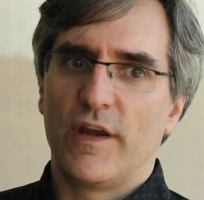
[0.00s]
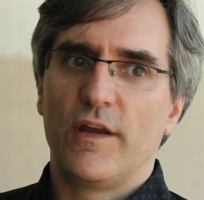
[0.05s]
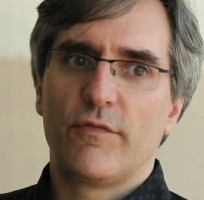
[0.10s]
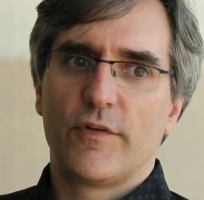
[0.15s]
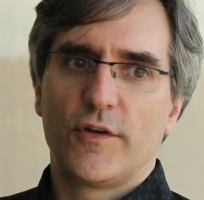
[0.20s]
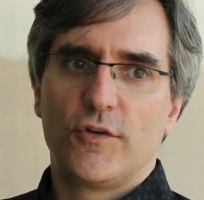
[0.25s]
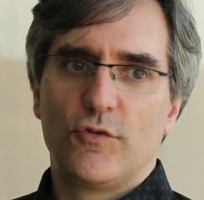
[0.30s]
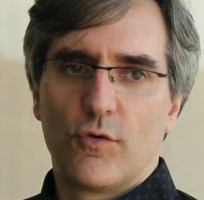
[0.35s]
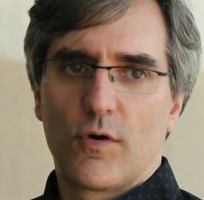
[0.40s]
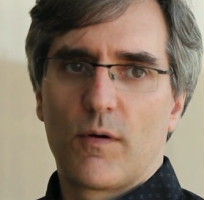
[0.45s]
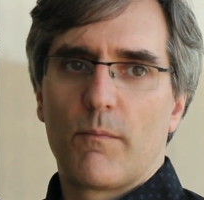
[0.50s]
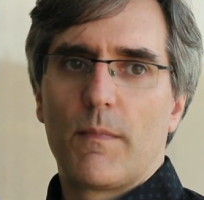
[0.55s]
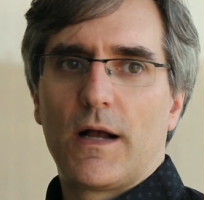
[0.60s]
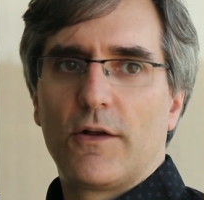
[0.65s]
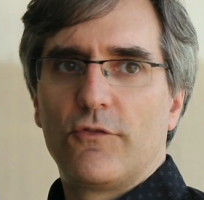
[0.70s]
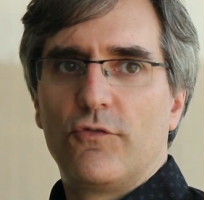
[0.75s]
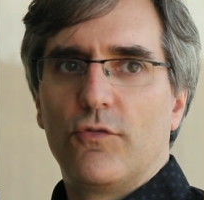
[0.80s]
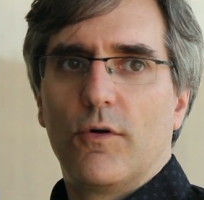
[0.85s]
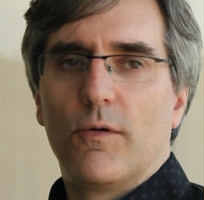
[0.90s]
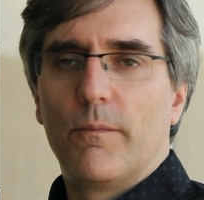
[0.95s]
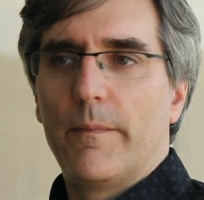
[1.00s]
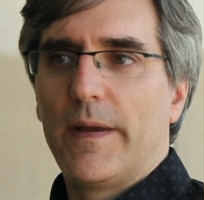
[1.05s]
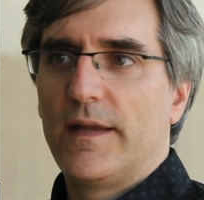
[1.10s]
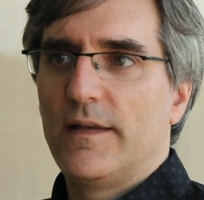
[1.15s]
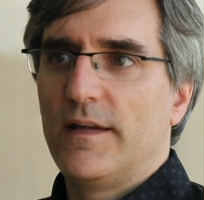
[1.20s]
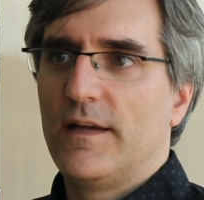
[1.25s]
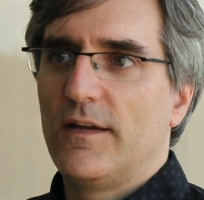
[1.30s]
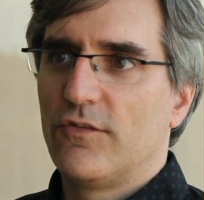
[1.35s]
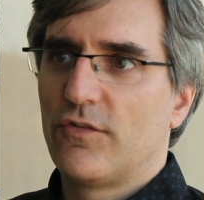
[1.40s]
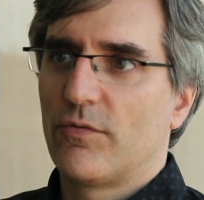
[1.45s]
even your module may
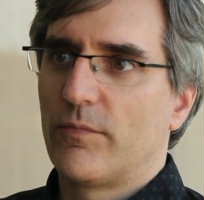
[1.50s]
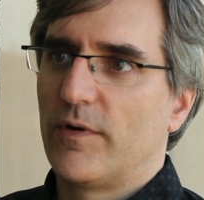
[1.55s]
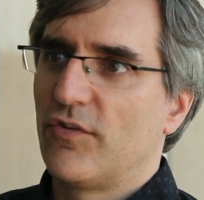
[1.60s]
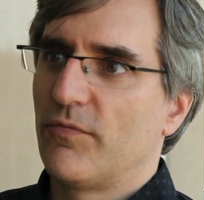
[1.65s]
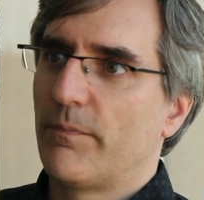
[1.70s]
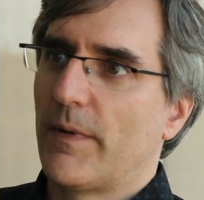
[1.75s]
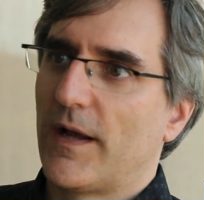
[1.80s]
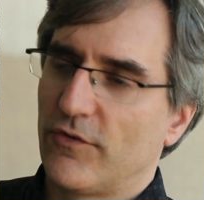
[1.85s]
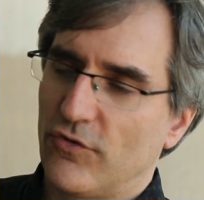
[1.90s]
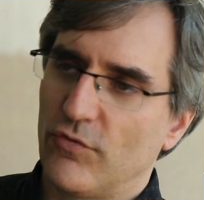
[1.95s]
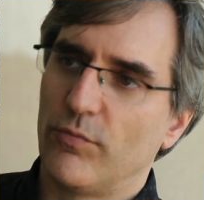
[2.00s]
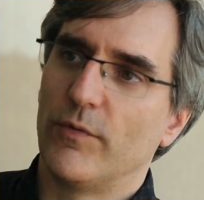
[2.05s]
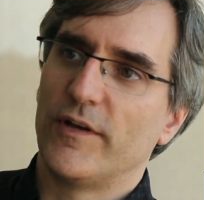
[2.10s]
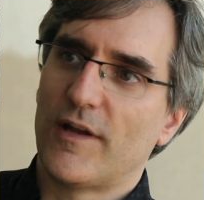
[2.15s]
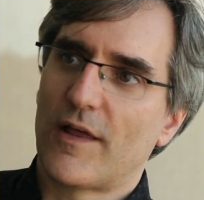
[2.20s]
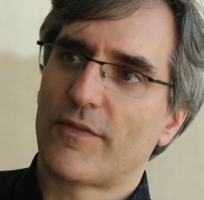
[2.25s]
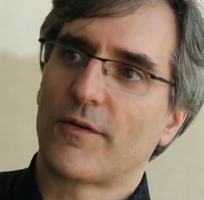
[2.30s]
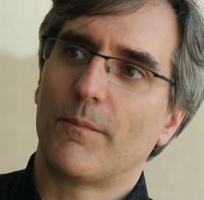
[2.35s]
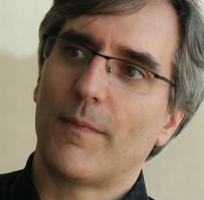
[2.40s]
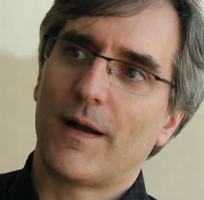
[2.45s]
need to respond to another